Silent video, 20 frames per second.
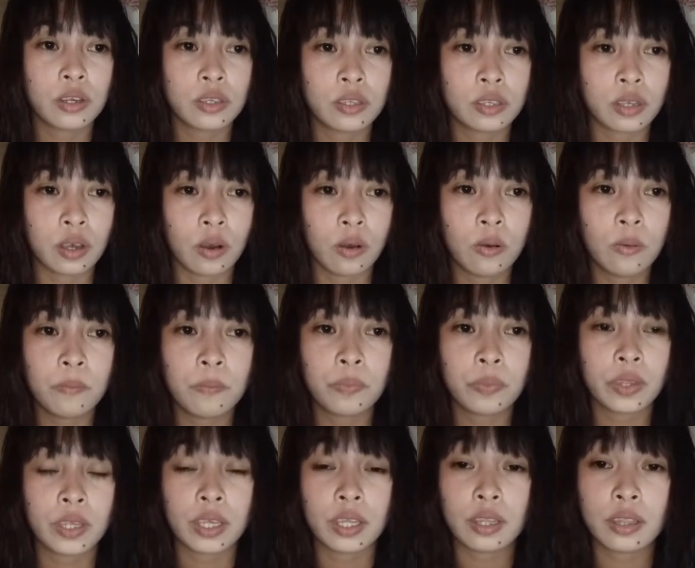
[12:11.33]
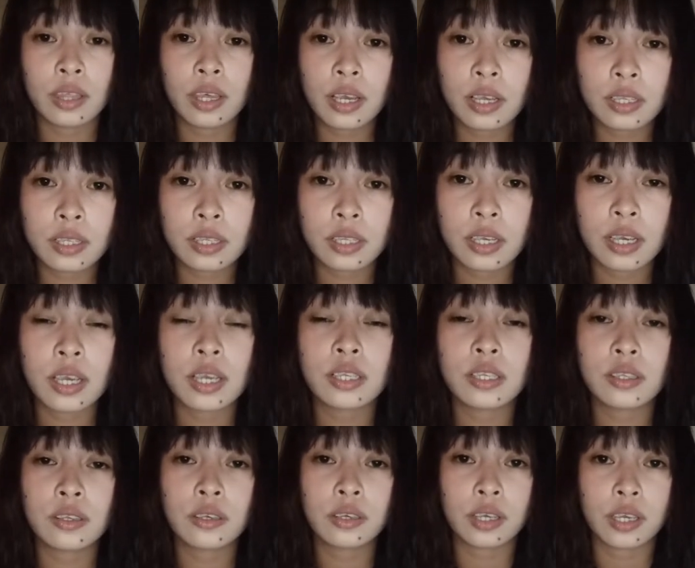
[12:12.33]
So this
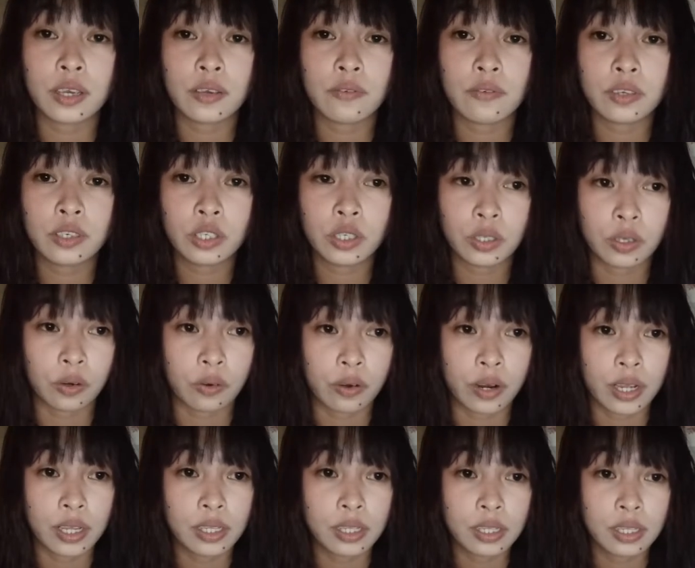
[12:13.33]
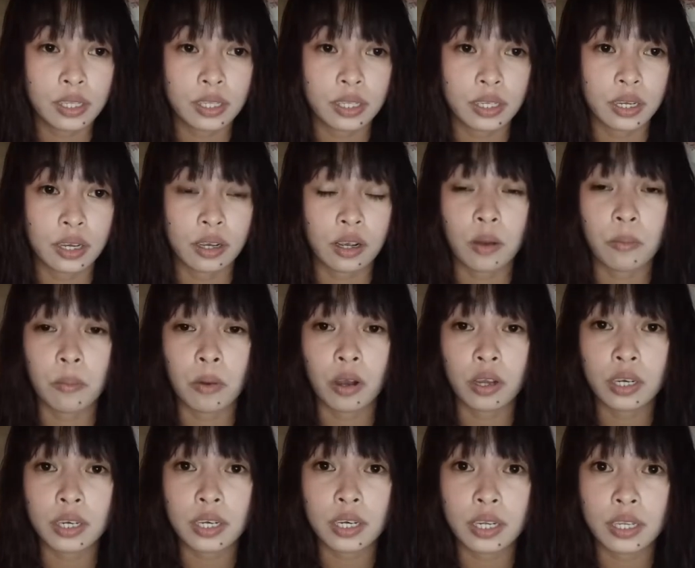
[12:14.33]
is to give assurance that the
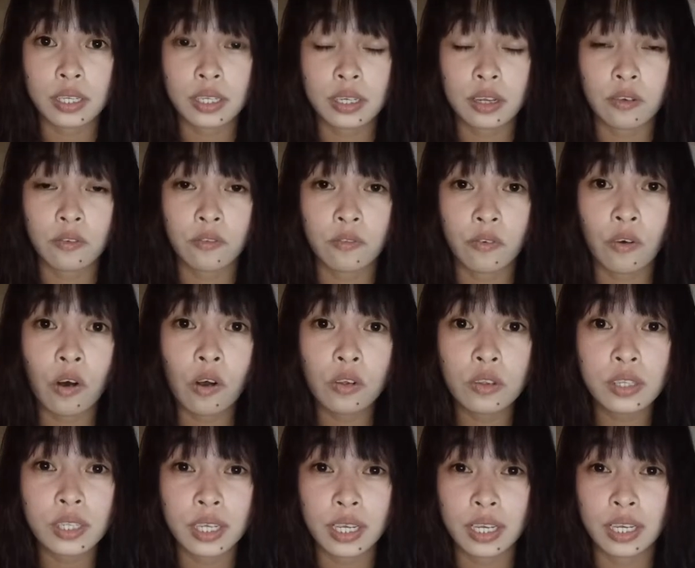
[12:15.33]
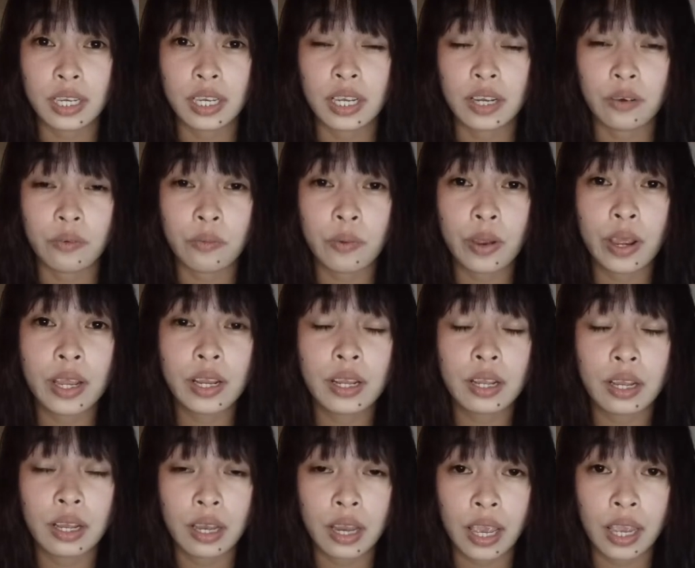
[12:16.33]
commodities that falls in the
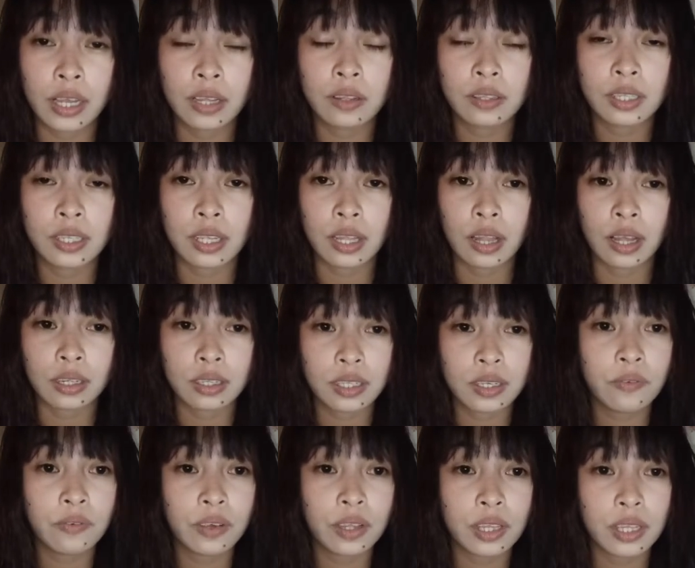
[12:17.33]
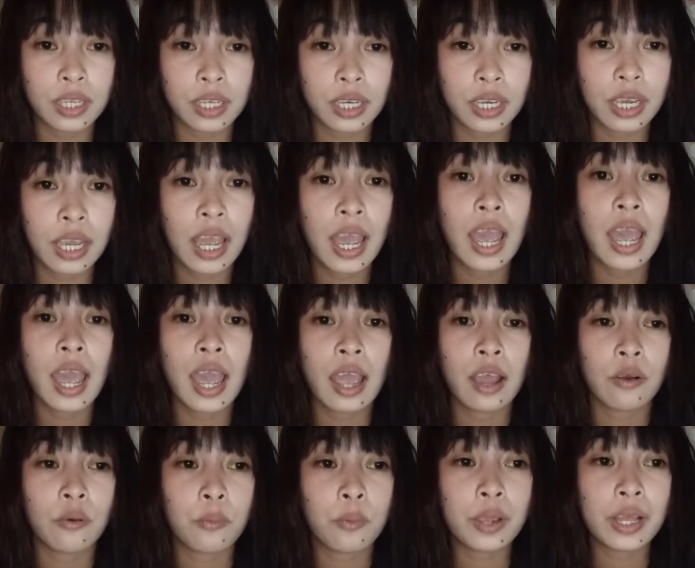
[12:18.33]
red lane selectivity
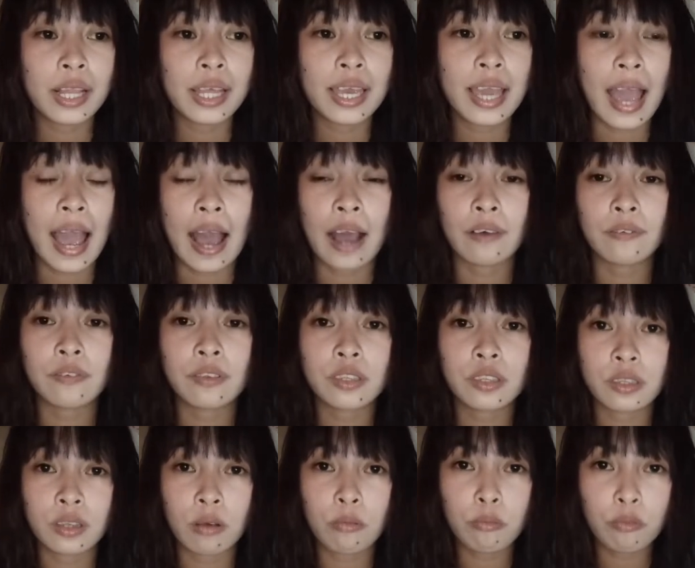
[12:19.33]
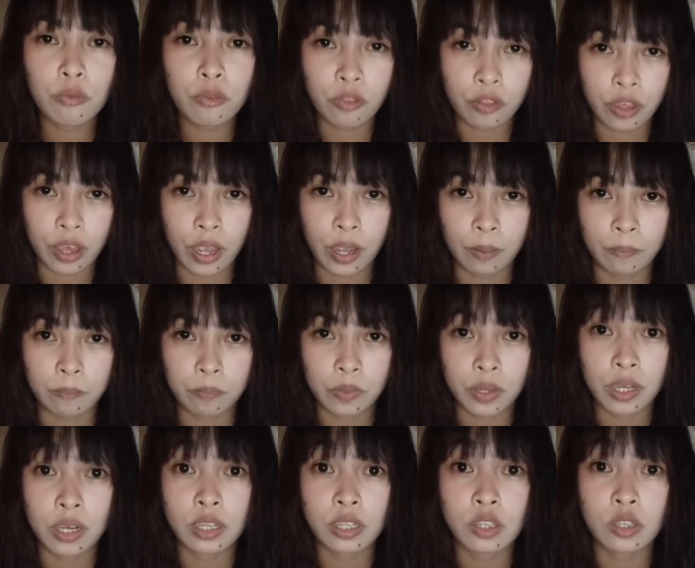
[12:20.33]
really have something
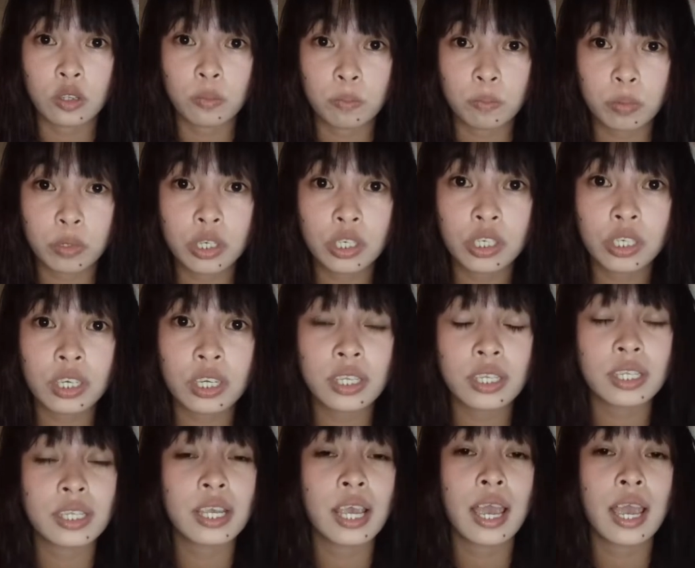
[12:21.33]
that is suspicious